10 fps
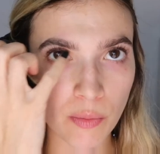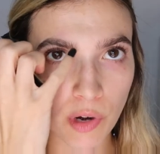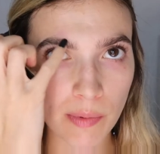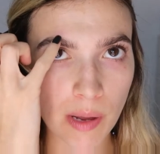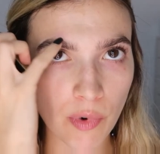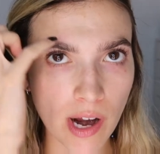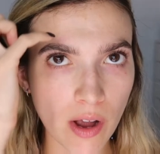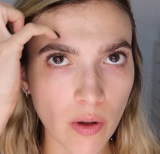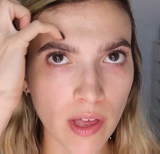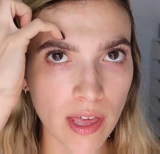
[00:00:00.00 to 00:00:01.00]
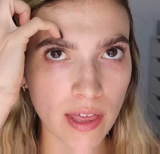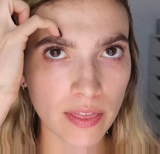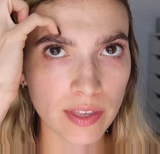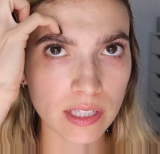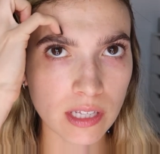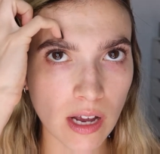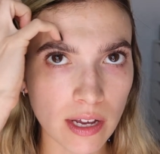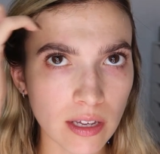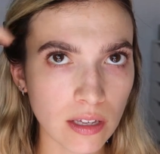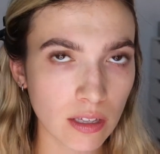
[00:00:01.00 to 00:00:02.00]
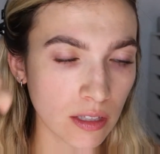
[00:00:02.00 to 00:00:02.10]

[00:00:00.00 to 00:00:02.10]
gonna bring my brow this high.